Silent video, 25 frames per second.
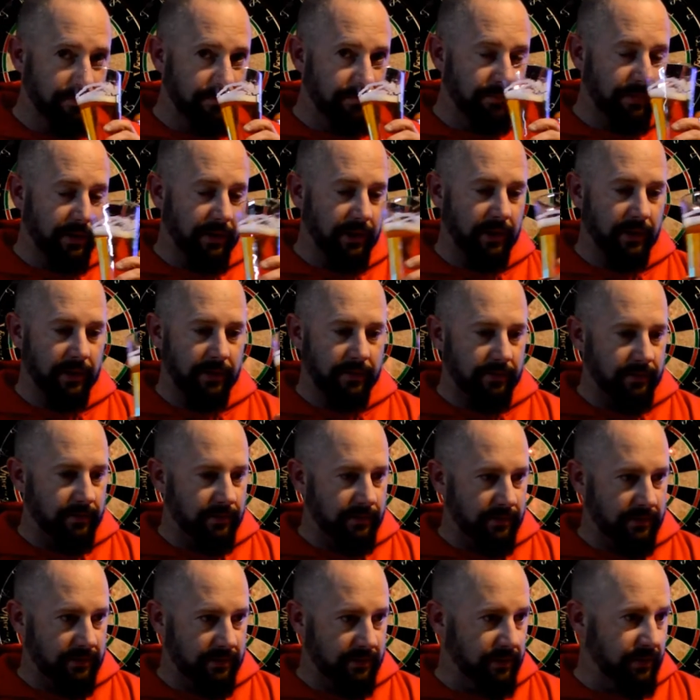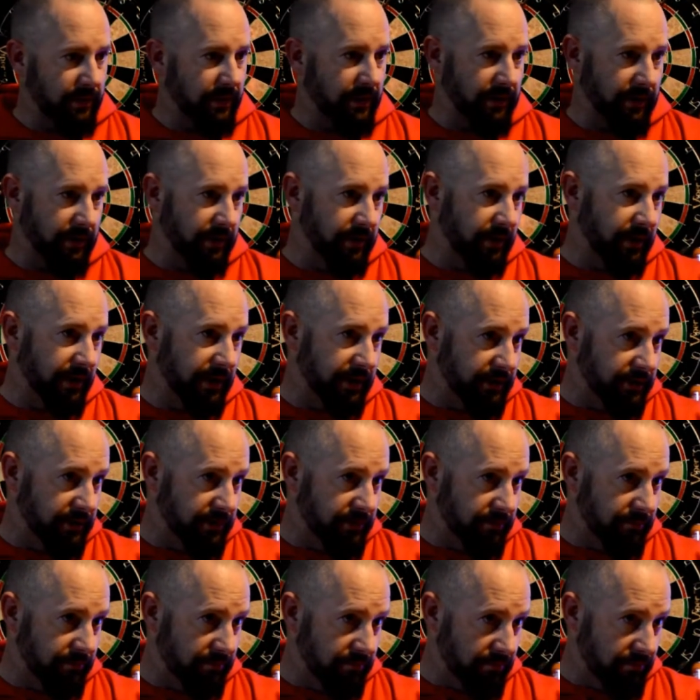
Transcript: But uh, like a nice